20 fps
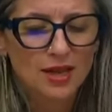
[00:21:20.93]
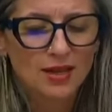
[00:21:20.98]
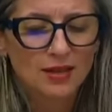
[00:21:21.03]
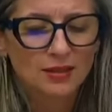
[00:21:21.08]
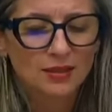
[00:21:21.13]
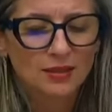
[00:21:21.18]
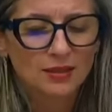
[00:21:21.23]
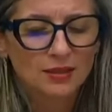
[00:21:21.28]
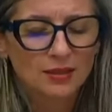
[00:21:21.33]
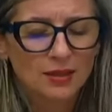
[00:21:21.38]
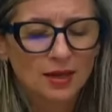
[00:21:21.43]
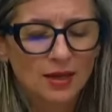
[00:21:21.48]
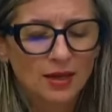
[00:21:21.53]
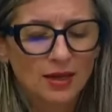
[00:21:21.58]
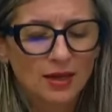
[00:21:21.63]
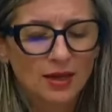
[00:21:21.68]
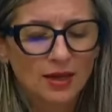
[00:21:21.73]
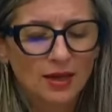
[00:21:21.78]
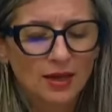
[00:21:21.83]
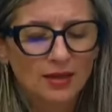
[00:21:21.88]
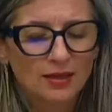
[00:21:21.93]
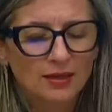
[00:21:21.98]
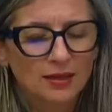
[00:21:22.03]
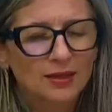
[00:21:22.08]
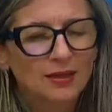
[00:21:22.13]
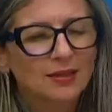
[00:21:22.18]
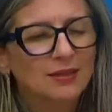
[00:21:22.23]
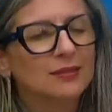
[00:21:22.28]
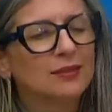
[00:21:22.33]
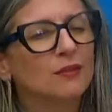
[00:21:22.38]
And
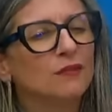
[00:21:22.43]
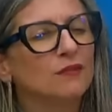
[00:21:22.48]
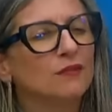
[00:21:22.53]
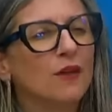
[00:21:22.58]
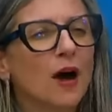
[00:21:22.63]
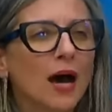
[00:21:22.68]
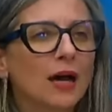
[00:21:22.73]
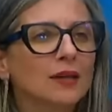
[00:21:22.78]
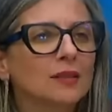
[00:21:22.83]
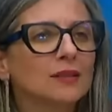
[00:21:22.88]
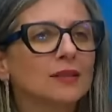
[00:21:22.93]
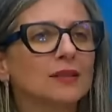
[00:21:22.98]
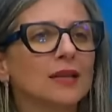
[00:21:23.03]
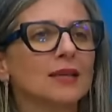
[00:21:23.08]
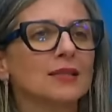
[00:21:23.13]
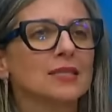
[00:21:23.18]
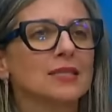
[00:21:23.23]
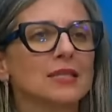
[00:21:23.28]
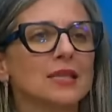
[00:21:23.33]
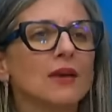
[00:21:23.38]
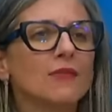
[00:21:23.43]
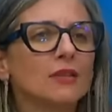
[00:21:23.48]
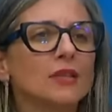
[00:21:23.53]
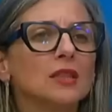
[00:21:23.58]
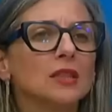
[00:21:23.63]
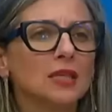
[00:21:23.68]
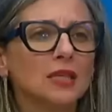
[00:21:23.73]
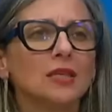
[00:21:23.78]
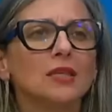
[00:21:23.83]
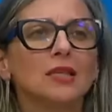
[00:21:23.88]
the fact that
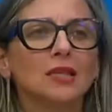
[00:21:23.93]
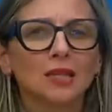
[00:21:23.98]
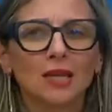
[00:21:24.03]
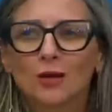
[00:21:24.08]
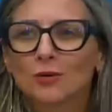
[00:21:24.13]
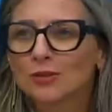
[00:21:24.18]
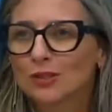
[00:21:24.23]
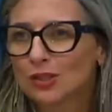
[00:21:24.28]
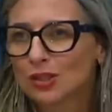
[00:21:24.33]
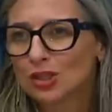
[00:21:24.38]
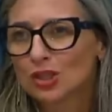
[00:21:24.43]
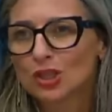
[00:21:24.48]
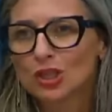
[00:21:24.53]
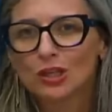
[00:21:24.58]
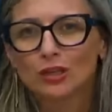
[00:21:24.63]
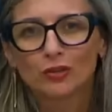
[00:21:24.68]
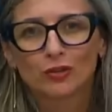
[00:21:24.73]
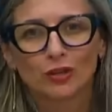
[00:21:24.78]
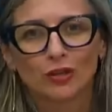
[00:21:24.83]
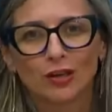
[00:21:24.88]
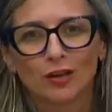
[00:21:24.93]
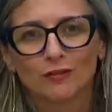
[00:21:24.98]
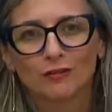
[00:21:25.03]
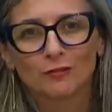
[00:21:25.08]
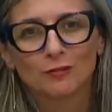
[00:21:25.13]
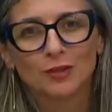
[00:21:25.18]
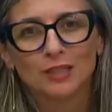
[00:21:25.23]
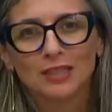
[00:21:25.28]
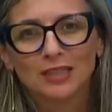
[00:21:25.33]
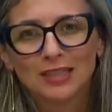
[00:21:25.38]
17,000 children
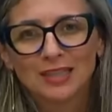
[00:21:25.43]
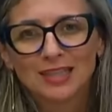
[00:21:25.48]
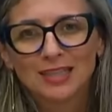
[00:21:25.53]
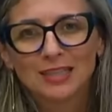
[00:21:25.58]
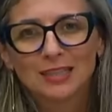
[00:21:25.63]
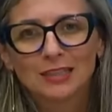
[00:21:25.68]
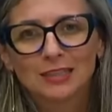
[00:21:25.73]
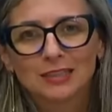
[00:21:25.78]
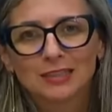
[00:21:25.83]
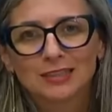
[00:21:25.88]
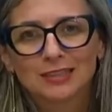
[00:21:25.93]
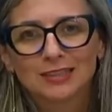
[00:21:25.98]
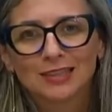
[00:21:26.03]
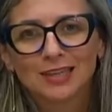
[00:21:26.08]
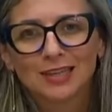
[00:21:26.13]
have been killed,